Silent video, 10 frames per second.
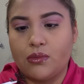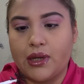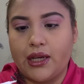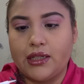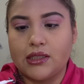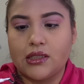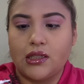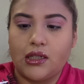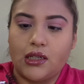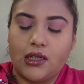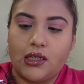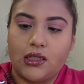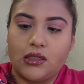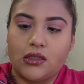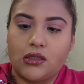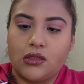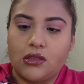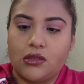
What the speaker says: my AC is